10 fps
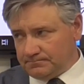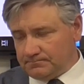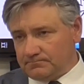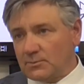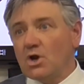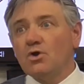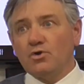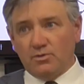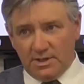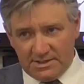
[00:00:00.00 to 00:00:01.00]
Cooling down.
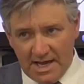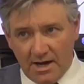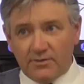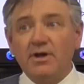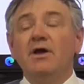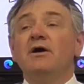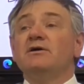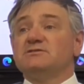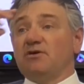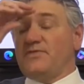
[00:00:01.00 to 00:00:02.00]
Cooling down.
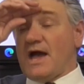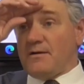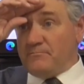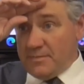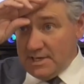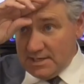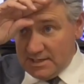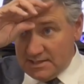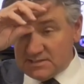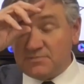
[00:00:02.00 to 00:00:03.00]
So that
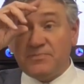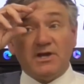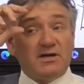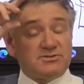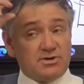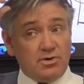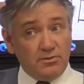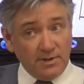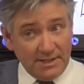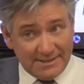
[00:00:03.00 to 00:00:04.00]
means, because you're
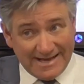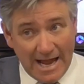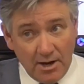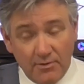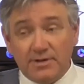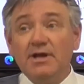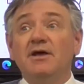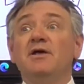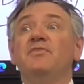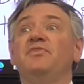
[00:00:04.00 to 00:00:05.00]
cooling down,
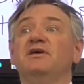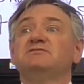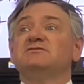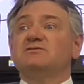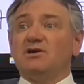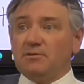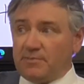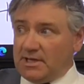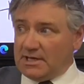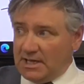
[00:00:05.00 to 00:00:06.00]
this is going
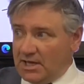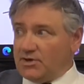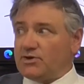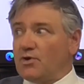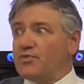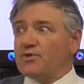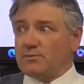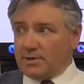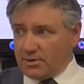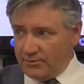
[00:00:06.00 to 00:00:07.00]
to be an
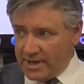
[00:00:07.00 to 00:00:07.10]
endothermic